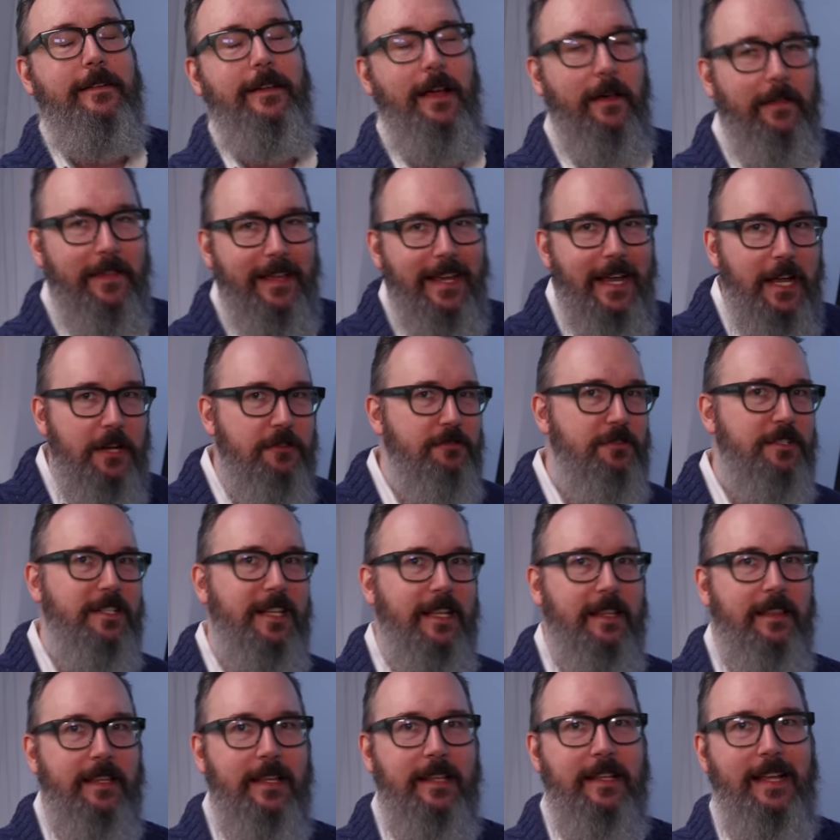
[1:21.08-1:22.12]
Now, the
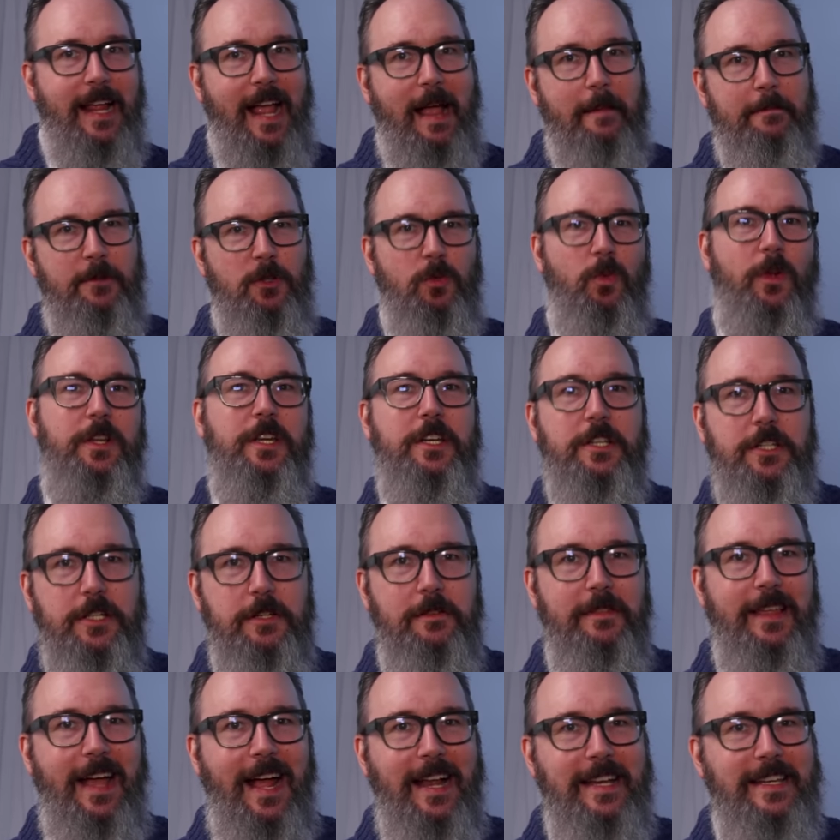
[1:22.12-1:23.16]
interesting thing that happens when you
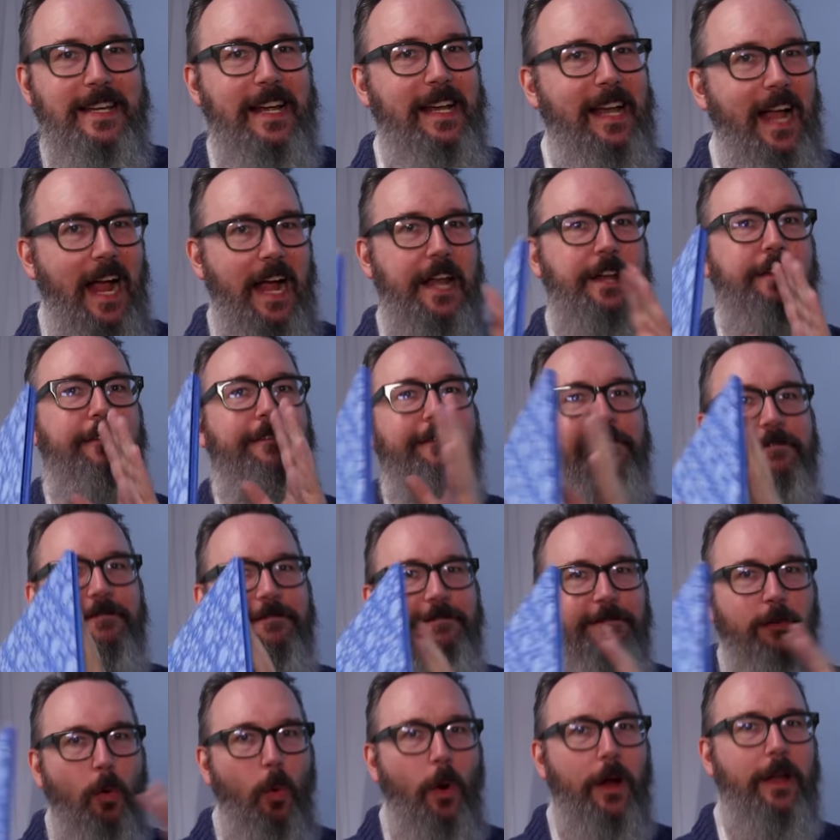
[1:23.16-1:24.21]
do that, you kind of
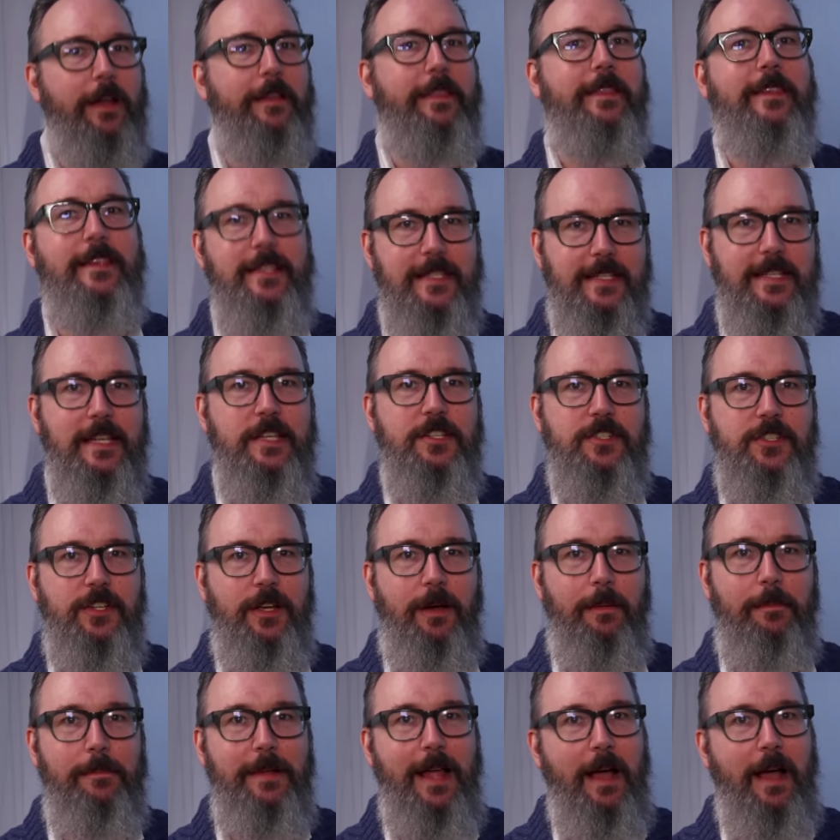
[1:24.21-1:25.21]
fork the system.